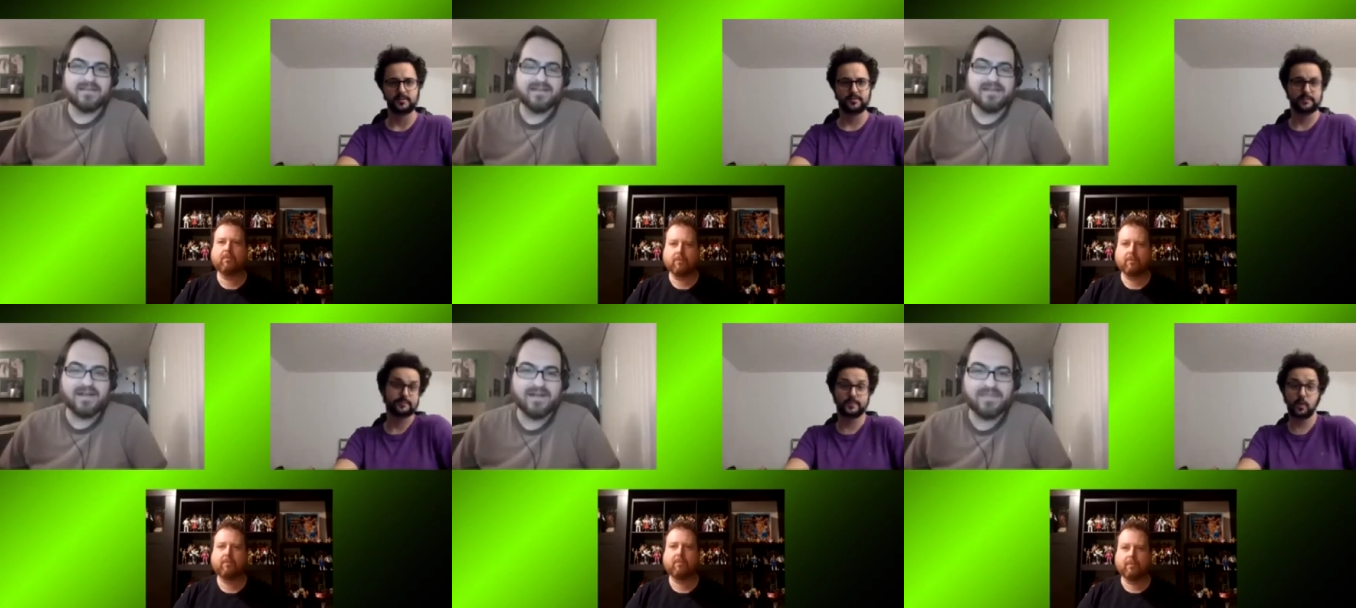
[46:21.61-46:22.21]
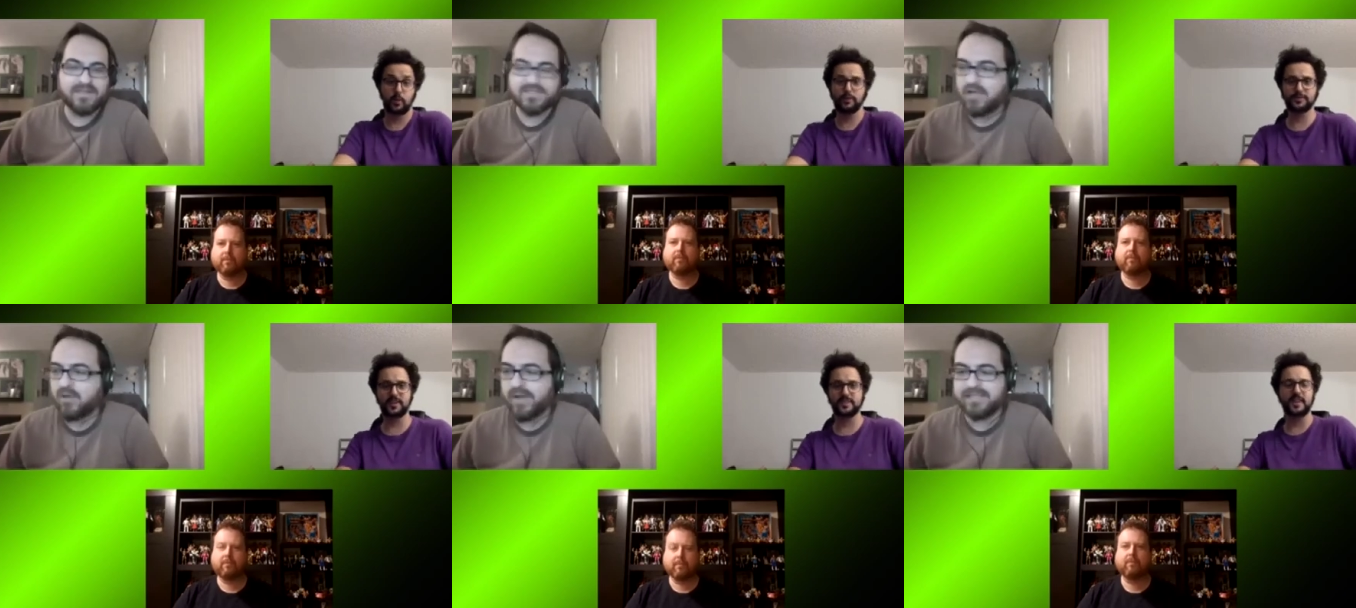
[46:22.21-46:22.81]
Speaker 1: uh, this
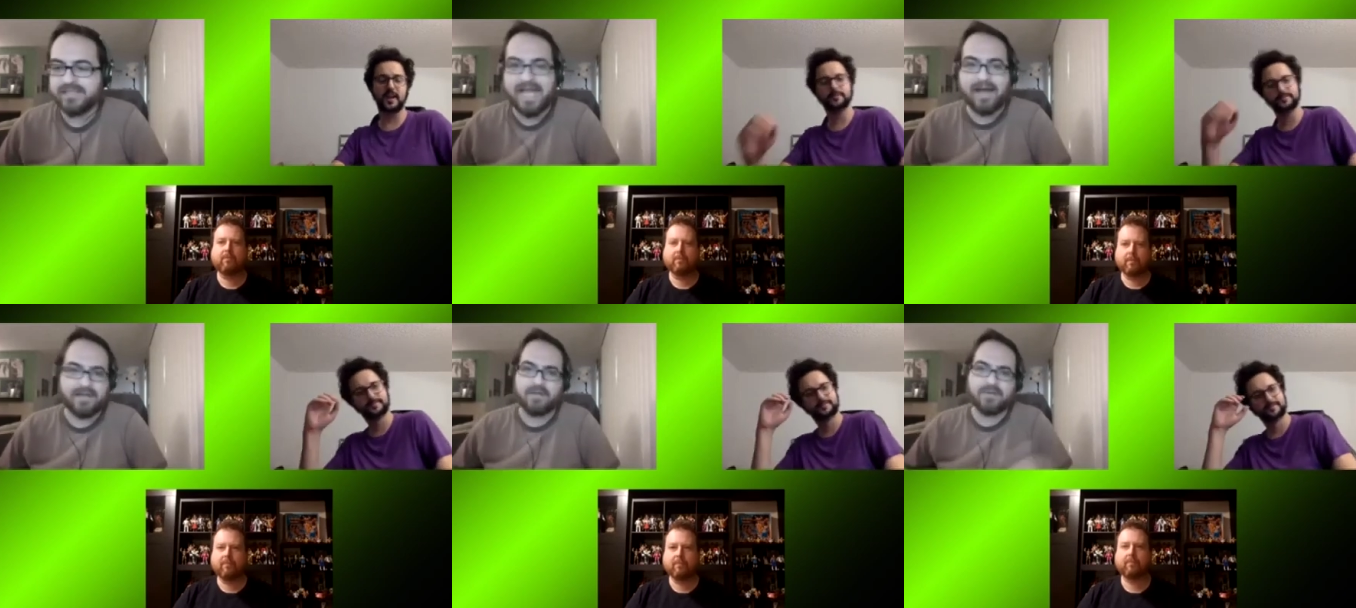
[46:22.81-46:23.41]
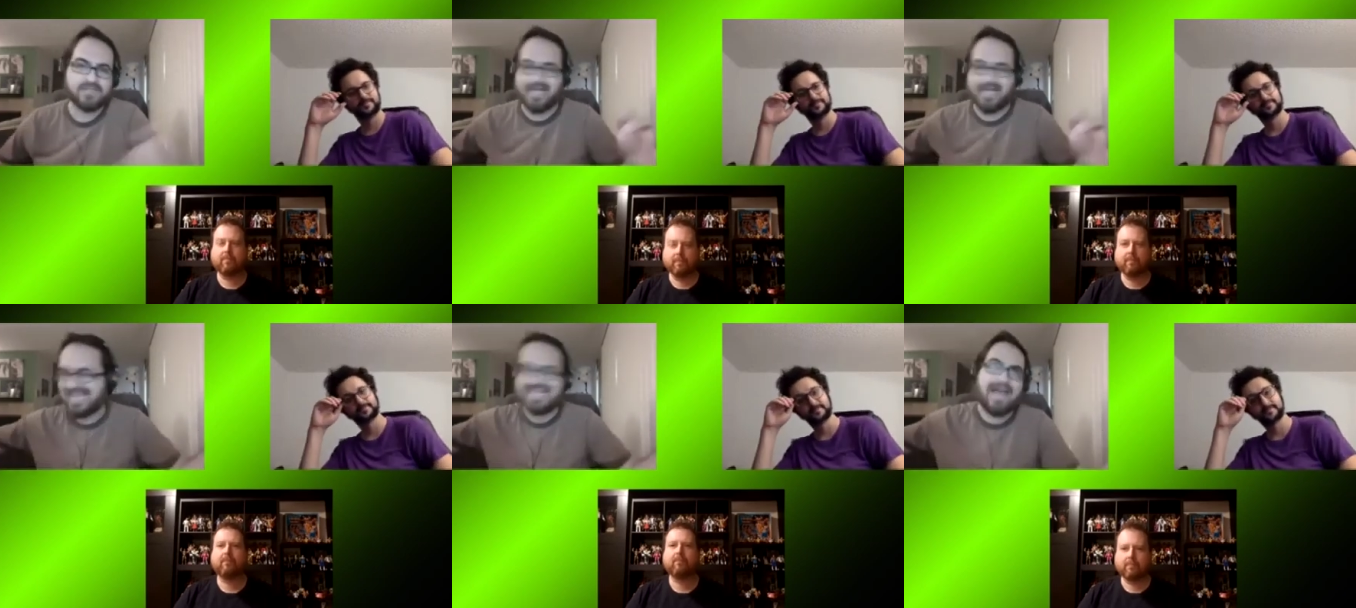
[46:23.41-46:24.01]
all went down and it was
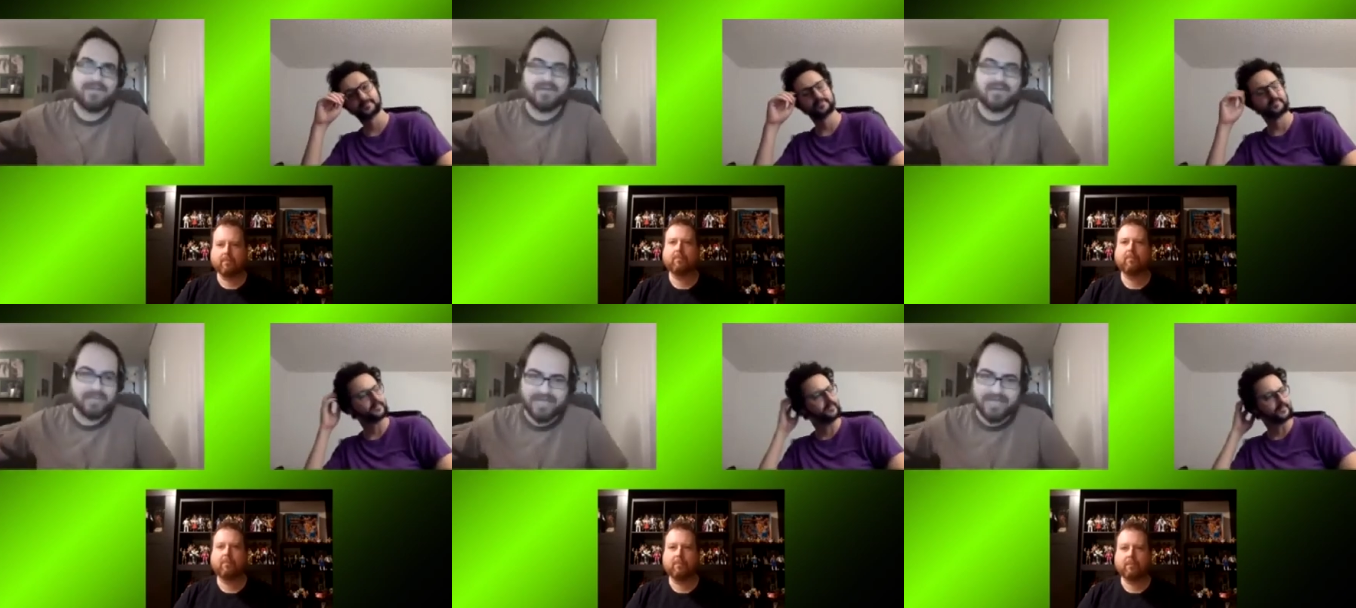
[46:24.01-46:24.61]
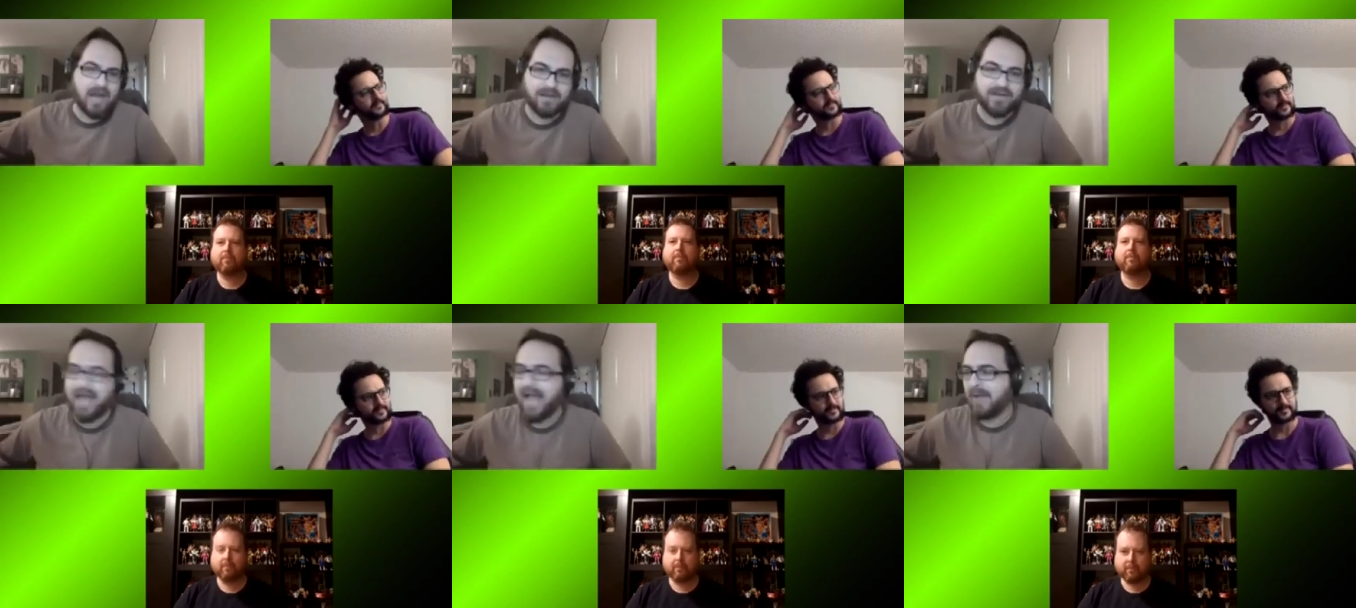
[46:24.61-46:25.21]
like inevitably not
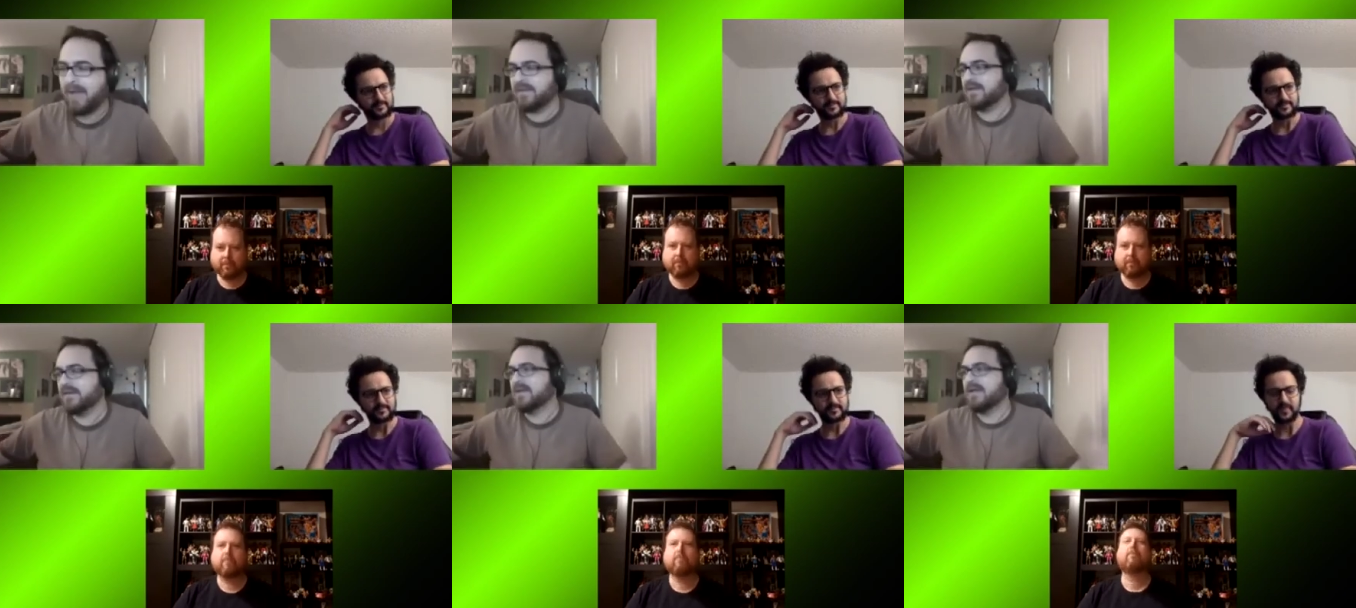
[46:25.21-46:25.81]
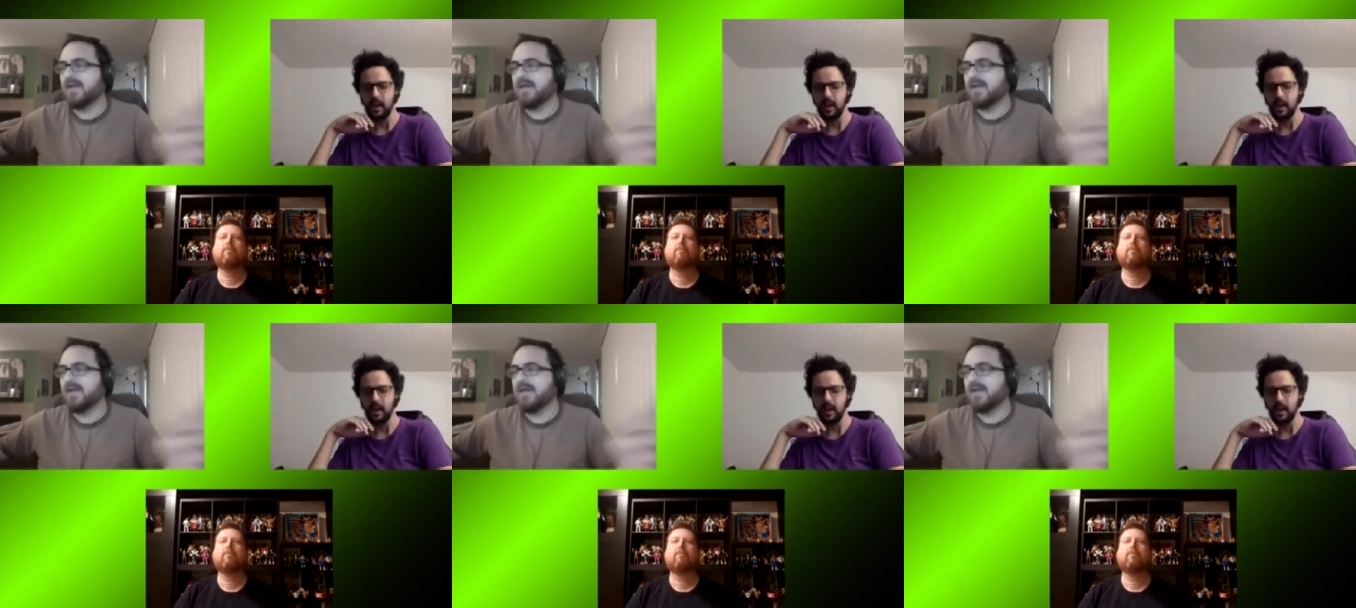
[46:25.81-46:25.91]
going to happen.